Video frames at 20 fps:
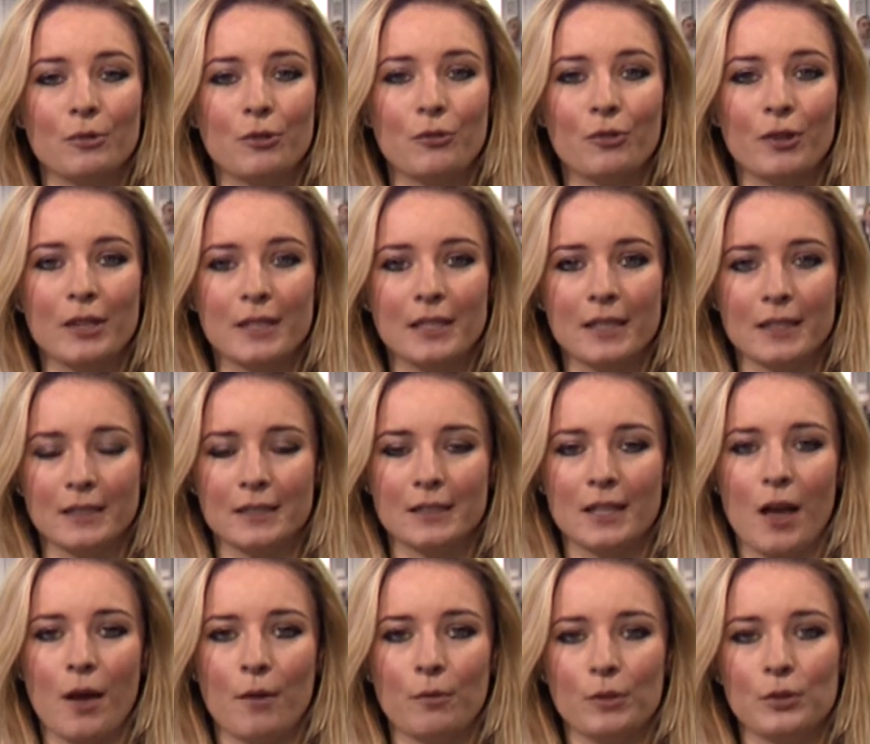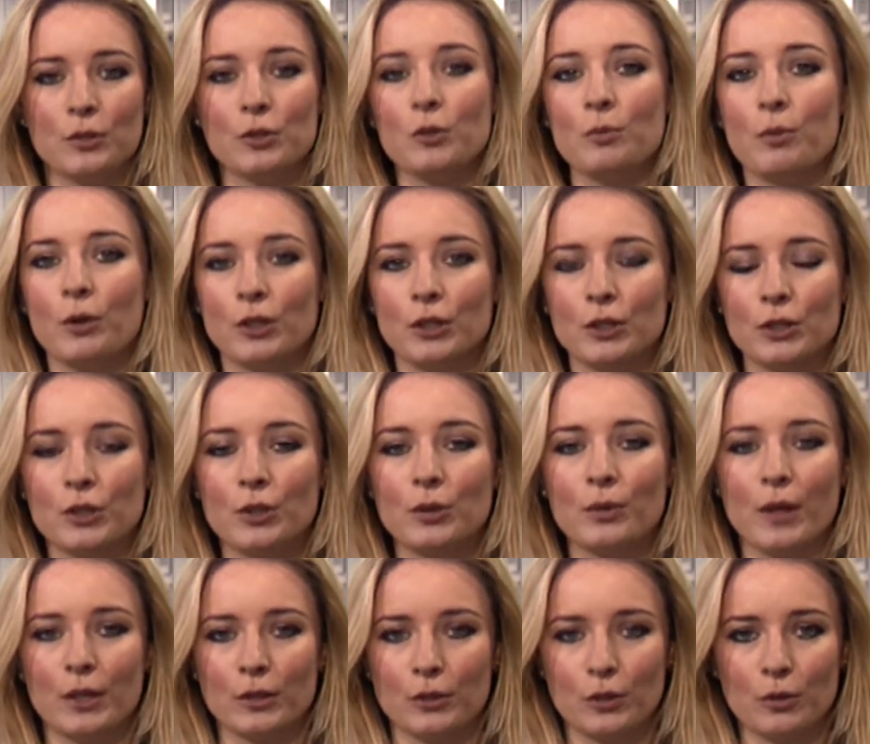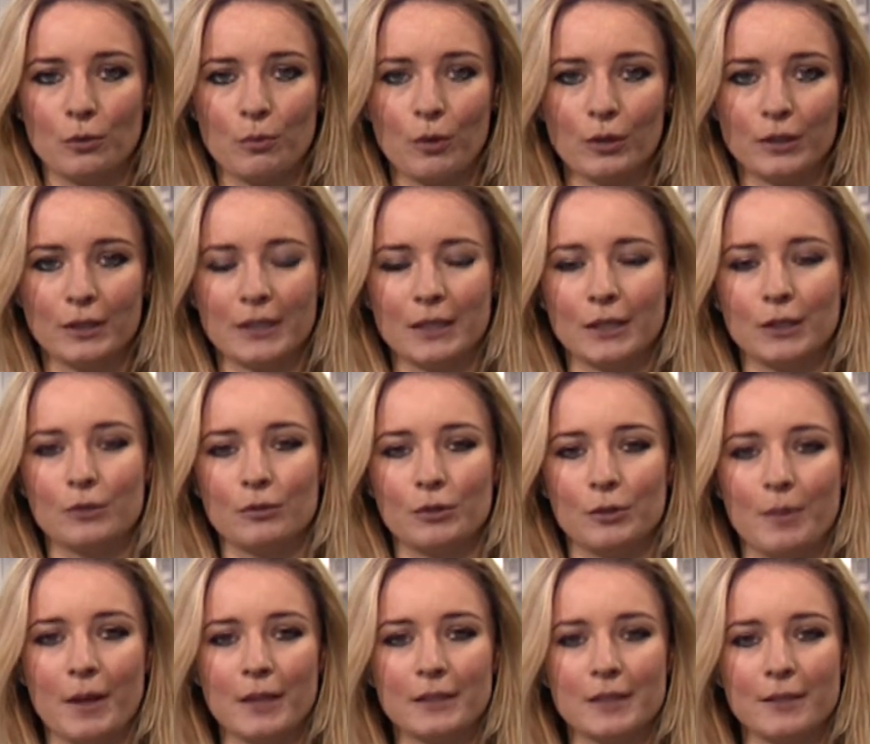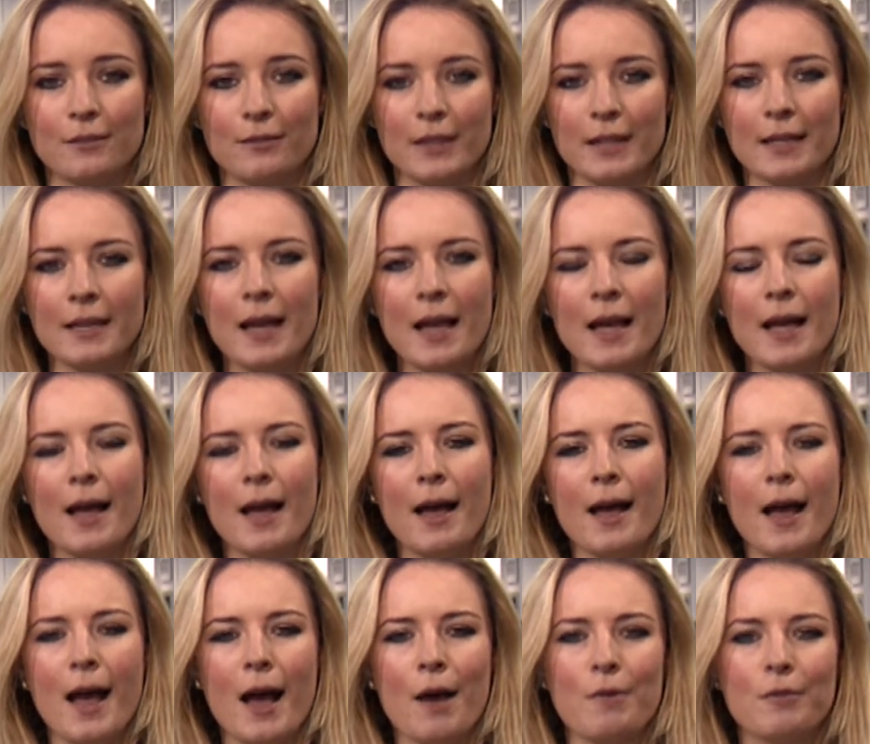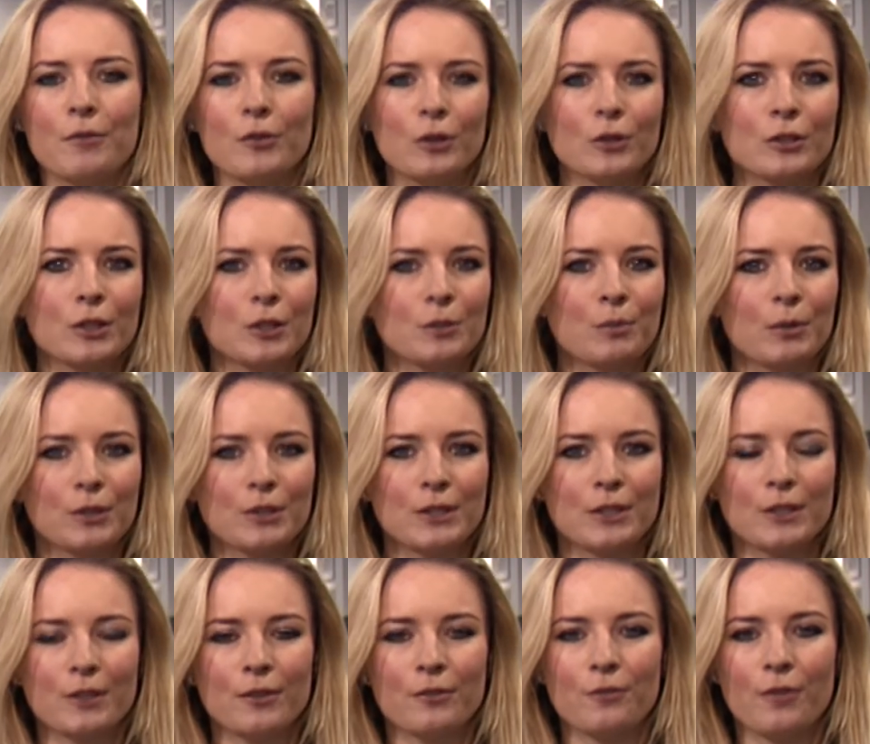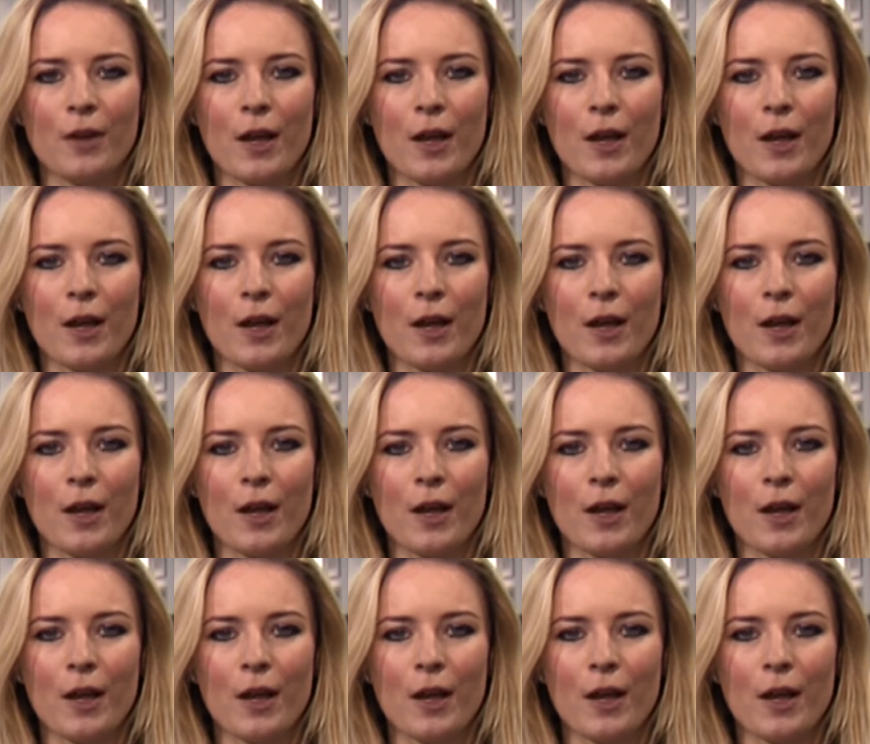with readings with 2.2 and 2.6 respectively. However, not such a positive